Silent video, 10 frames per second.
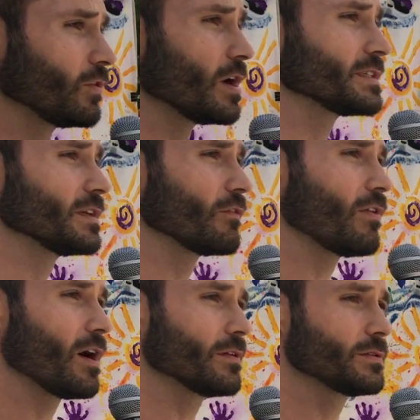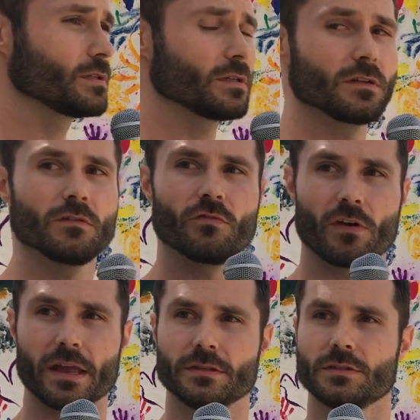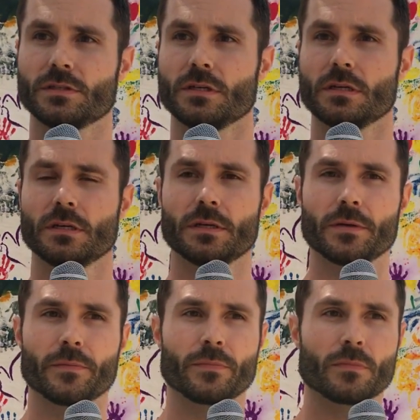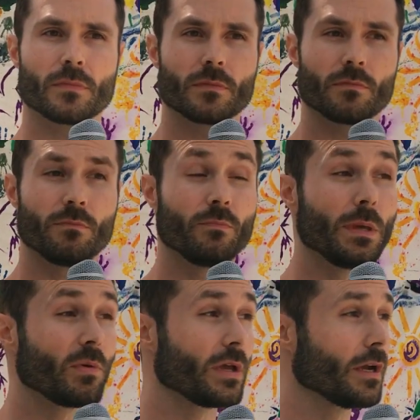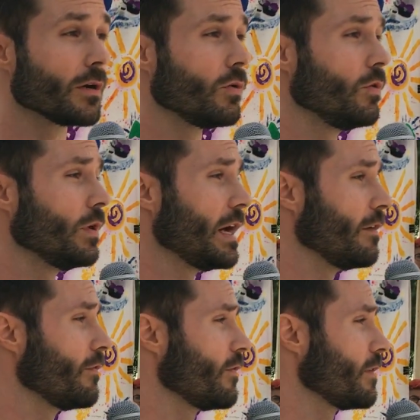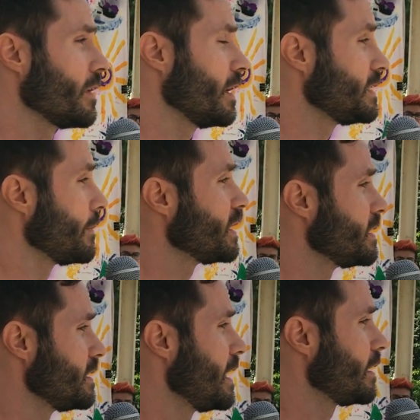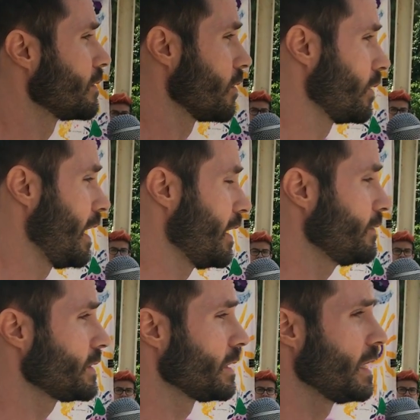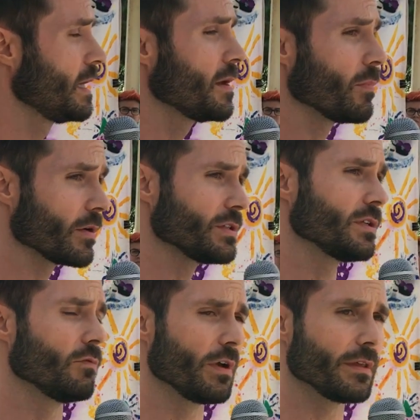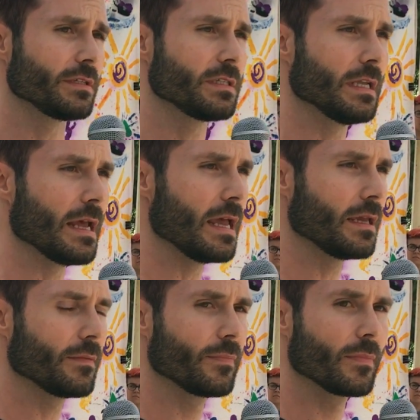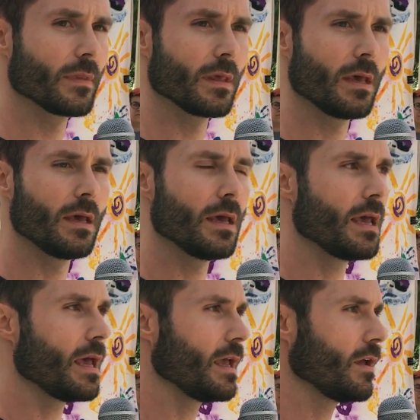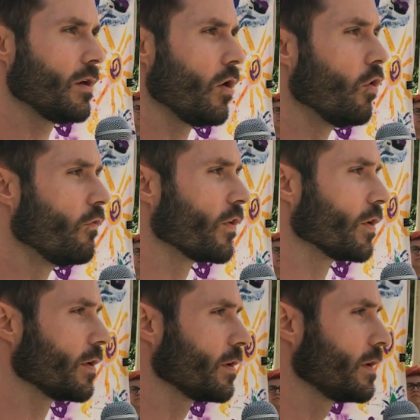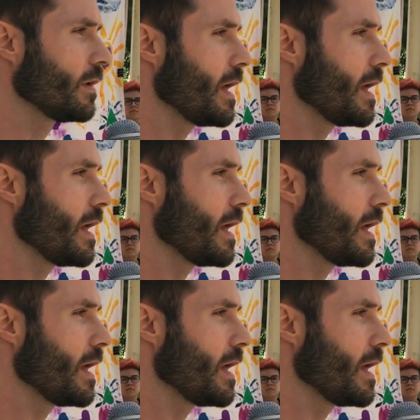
who've lost their fathers, friends, people here who have attempted to take their own lives but are still with us today. Over